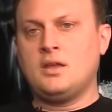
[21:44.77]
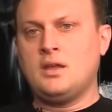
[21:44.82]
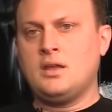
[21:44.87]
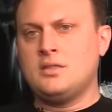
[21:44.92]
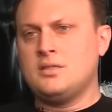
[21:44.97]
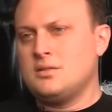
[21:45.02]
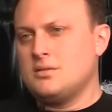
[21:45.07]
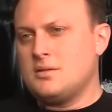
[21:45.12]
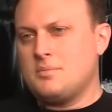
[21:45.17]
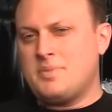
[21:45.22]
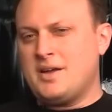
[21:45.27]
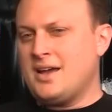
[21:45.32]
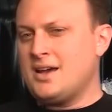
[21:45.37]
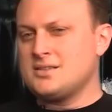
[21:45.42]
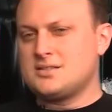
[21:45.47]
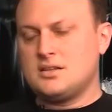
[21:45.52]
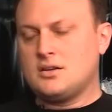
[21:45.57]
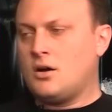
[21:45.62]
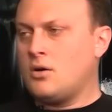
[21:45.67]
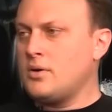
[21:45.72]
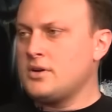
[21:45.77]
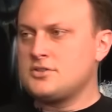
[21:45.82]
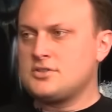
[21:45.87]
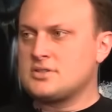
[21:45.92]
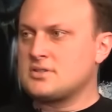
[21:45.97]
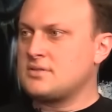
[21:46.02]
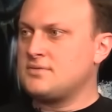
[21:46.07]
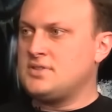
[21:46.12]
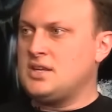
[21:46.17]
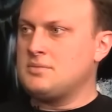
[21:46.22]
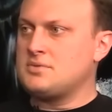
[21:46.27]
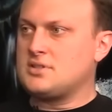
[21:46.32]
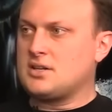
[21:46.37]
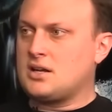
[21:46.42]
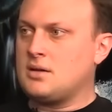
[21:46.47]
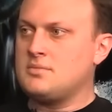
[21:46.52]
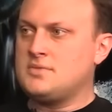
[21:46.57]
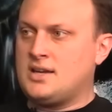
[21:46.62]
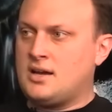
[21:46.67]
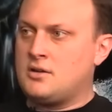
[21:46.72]
In the past, it always just seems to
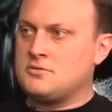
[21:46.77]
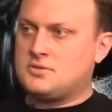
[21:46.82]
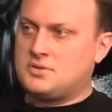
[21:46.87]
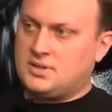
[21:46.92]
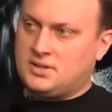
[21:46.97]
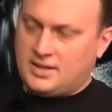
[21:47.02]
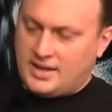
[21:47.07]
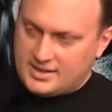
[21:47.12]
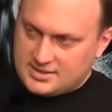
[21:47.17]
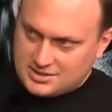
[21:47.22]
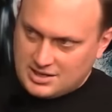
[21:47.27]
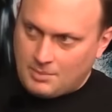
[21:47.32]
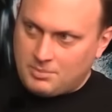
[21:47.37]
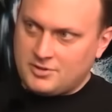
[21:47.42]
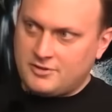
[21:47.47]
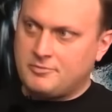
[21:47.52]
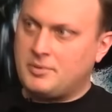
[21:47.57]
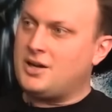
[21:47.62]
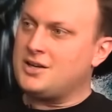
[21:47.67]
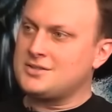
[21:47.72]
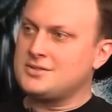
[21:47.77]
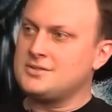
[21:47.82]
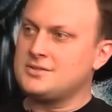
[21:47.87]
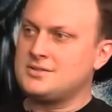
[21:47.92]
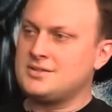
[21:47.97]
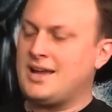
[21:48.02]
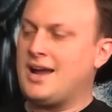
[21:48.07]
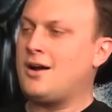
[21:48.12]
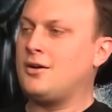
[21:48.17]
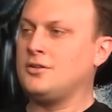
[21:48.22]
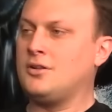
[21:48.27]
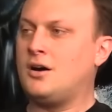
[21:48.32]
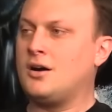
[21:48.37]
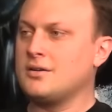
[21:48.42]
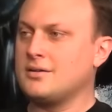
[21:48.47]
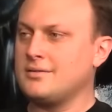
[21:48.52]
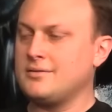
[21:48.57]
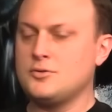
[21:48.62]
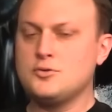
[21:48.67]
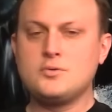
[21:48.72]
come down to the last couple of bosses,
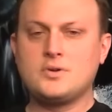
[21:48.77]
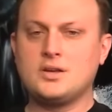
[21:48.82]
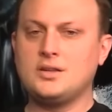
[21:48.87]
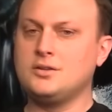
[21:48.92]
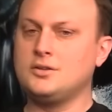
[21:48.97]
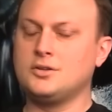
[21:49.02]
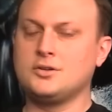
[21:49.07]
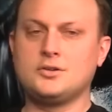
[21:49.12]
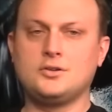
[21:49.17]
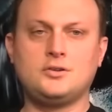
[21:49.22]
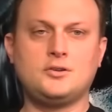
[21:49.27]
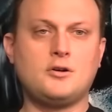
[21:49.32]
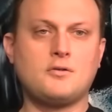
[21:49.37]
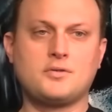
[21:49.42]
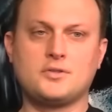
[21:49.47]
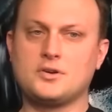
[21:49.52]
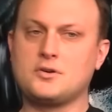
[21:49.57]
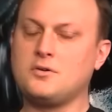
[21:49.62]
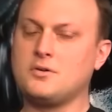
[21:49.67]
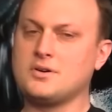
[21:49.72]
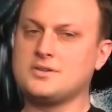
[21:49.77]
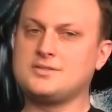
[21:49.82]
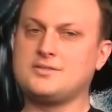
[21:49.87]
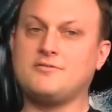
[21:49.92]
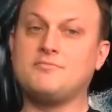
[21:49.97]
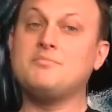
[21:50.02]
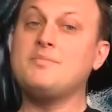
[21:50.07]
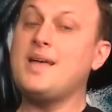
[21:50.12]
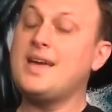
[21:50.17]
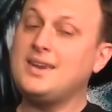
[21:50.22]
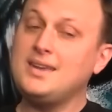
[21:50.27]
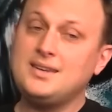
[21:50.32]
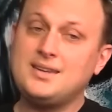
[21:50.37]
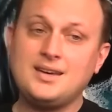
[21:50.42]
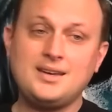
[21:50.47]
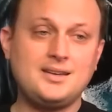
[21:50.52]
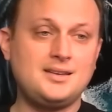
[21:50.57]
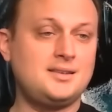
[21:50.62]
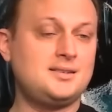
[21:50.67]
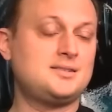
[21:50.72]
who can learn over the course of many
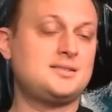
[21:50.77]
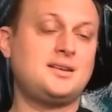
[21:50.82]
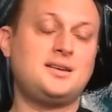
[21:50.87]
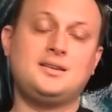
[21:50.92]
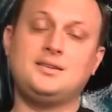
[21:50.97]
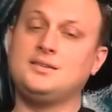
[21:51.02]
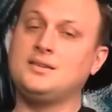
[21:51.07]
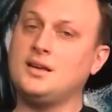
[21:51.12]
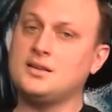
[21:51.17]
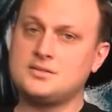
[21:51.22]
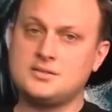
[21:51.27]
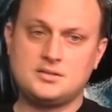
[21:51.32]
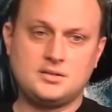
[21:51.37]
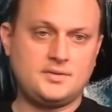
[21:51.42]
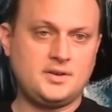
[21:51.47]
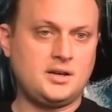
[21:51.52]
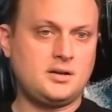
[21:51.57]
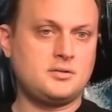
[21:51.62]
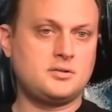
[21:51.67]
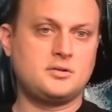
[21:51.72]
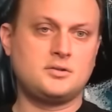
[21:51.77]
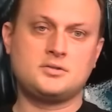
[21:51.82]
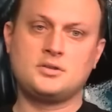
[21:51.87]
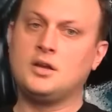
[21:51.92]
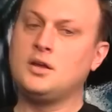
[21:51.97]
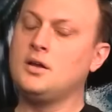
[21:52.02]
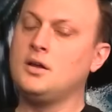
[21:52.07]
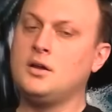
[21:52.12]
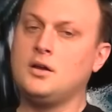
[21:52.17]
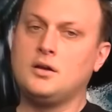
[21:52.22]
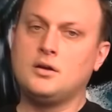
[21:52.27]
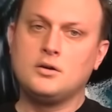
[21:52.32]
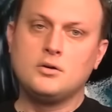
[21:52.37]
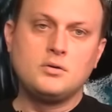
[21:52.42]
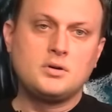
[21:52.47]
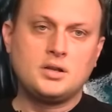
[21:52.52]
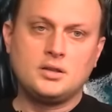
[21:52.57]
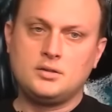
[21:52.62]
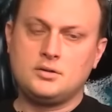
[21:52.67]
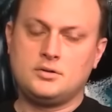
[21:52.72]
days and dozens of hours,
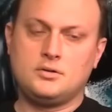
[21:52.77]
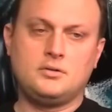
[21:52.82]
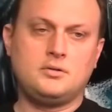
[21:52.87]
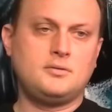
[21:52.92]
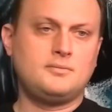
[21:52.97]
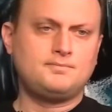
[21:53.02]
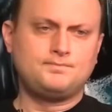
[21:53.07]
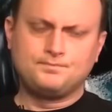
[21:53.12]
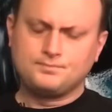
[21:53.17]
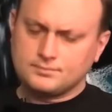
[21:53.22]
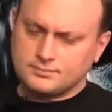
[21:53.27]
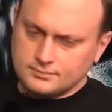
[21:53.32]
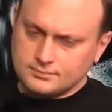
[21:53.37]
who can learn,